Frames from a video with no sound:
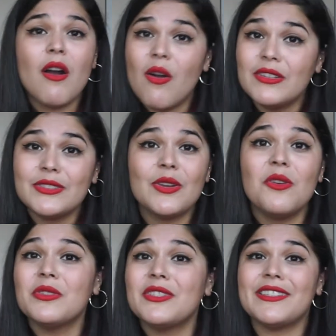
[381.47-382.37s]

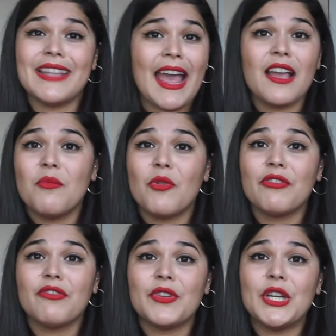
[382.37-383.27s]
Also, snack
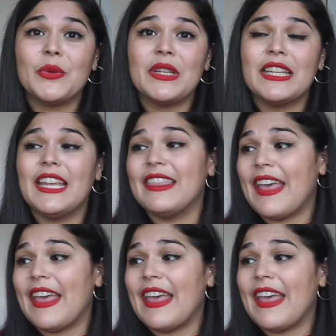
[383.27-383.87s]
more frequently.